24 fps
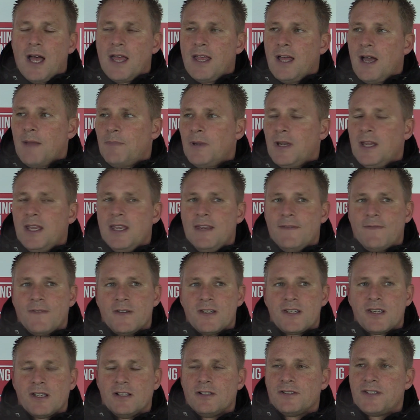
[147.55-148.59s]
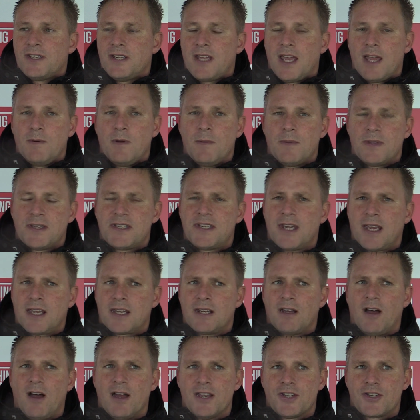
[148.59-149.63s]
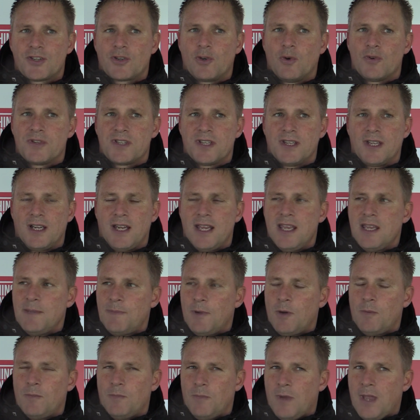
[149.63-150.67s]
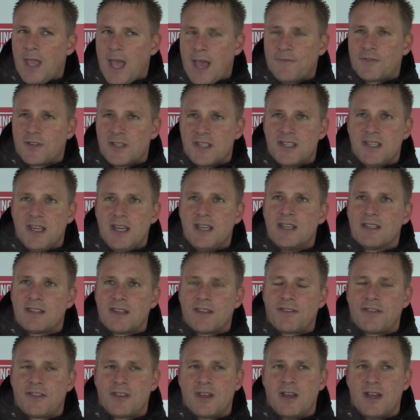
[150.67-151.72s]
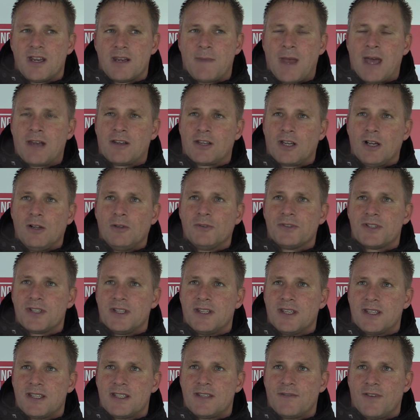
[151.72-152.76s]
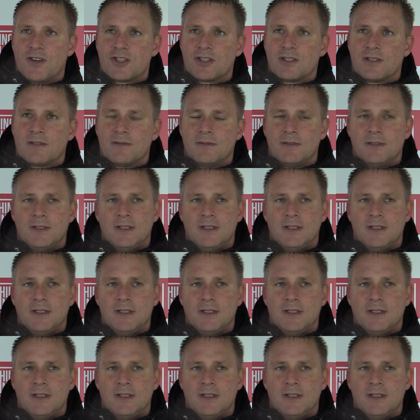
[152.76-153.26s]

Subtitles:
I believe until today we were the second highest scorers in the league, but we have conceded the 3rd amount of goals in the division.